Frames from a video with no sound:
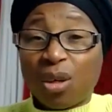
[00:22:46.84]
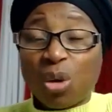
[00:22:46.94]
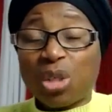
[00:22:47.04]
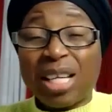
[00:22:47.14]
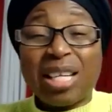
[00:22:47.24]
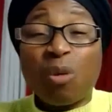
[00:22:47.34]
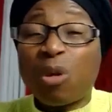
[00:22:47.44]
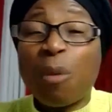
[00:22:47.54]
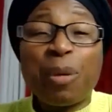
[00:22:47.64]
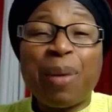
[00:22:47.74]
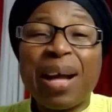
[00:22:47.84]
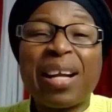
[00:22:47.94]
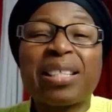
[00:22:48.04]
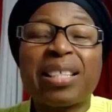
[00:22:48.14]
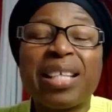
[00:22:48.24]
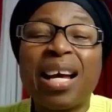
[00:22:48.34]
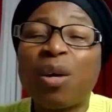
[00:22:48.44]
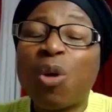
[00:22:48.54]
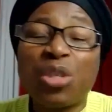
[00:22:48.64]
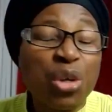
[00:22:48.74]
go, they will not be buried in
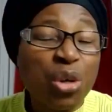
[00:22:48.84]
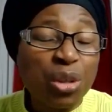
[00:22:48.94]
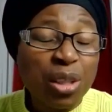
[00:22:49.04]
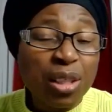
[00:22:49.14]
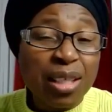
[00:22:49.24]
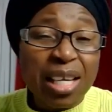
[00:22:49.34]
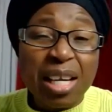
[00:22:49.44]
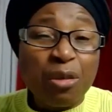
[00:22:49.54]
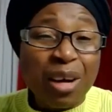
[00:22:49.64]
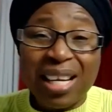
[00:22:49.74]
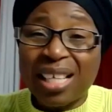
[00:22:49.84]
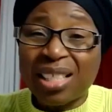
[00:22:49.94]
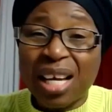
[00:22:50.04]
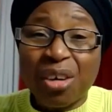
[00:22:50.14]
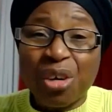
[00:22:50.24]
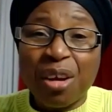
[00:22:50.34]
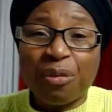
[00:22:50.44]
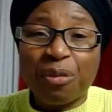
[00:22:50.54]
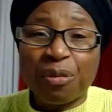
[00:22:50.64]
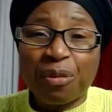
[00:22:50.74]
a, what's it called? In his father's uh,
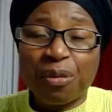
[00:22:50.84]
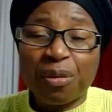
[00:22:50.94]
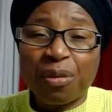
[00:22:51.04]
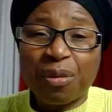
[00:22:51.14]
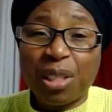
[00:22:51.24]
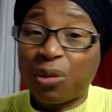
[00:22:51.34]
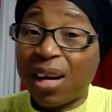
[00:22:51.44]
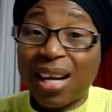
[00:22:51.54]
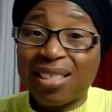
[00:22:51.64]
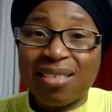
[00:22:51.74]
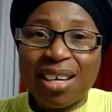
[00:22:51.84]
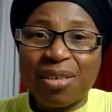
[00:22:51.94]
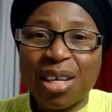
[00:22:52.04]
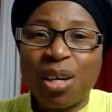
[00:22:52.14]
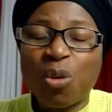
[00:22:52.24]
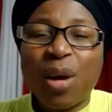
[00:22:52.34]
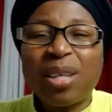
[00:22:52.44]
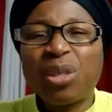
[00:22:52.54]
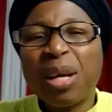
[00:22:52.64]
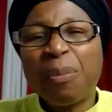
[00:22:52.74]
grave his father's grave.
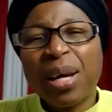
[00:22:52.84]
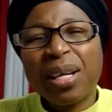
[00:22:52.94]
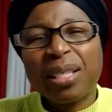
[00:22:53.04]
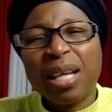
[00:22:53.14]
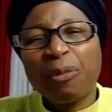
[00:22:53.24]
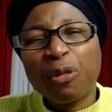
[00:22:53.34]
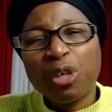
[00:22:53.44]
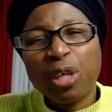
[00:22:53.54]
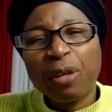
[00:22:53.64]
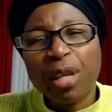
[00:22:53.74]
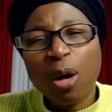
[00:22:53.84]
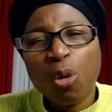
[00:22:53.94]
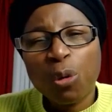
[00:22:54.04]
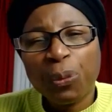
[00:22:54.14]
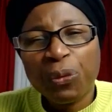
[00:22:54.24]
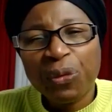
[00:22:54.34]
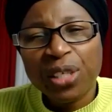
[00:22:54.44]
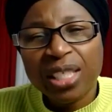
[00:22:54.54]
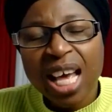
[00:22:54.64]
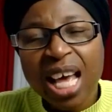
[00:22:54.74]
Where do they bury the, uh, the old
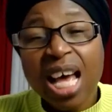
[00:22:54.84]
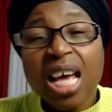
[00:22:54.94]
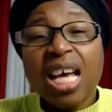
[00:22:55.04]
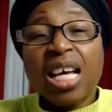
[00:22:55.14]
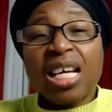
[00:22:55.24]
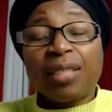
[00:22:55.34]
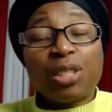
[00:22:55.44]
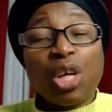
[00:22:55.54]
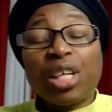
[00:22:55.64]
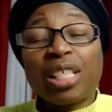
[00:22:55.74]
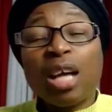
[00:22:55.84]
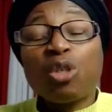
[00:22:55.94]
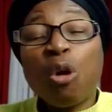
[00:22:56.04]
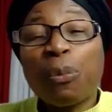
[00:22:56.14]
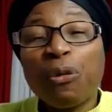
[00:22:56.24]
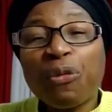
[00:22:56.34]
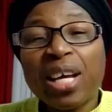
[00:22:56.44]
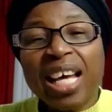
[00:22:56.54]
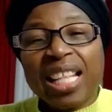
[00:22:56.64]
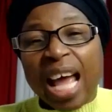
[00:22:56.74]
prophet? In sorry, the new
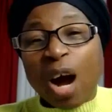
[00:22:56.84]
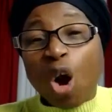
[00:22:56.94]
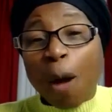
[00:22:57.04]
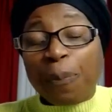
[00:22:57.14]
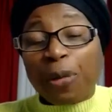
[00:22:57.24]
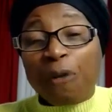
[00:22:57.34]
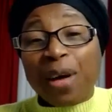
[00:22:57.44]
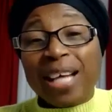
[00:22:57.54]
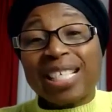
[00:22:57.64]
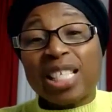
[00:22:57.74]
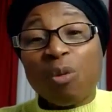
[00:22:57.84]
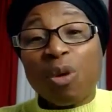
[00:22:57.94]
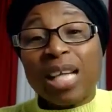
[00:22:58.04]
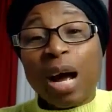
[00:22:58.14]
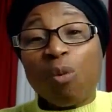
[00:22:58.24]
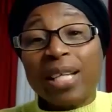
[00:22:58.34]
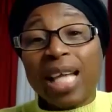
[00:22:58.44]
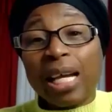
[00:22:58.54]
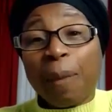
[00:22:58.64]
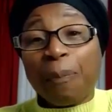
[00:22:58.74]
prophet. The old prophet is the one that
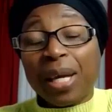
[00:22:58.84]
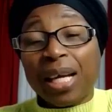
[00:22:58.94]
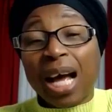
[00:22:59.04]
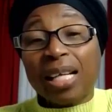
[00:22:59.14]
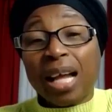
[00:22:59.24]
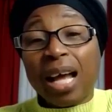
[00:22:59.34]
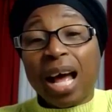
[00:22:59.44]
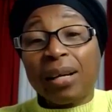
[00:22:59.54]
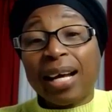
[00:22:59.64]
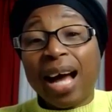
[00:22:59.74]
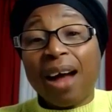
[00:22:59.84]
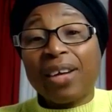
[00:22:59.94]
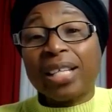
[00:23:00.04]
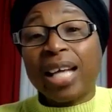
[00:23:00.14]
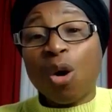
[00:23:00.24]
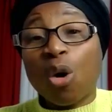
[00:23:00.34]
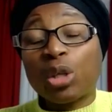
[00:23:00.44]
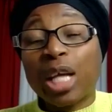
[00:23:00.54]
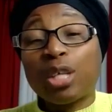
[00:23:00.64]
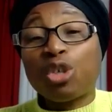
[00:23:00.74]
went and uh, picked and uh, and carried the
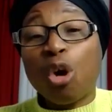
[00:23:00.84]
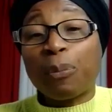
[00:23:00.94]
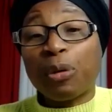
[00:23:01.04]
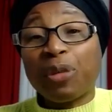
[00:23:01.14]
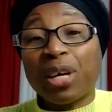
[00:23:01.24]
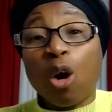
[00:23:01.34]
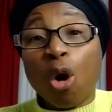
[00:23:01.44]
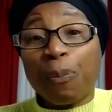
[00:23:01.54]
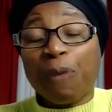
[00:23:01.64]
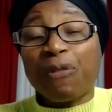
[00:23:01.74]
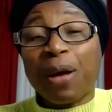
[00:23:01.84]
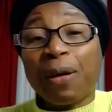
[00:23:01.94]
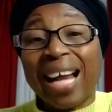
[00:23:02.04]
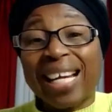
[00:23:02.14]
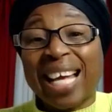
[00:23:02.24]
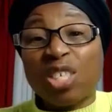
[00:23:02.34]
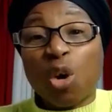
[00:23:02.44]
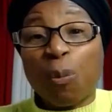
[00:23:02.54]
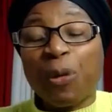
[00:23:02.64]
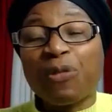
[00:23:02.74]
on the new prophet. The old prophet carried the
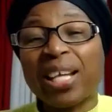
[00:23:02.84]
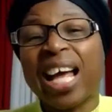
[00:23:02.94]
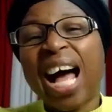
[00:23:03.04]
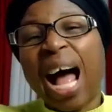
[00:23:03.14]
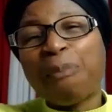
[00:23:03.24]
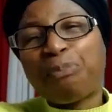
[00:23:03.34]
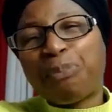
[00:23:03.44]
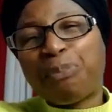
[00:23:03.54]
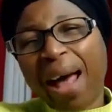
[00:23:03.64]
new prophet and